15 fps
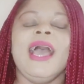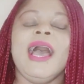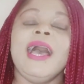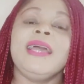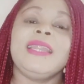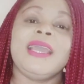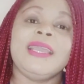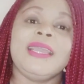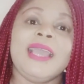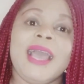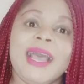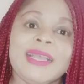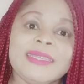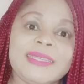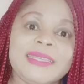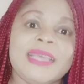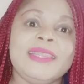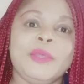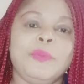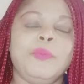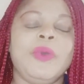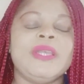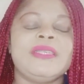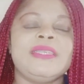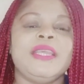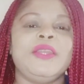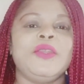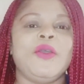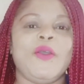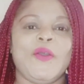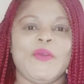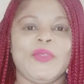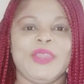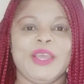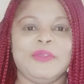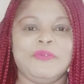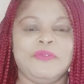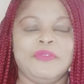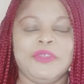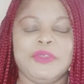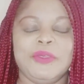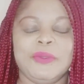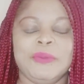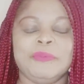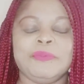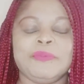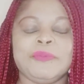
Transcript: And I answered the person on that video.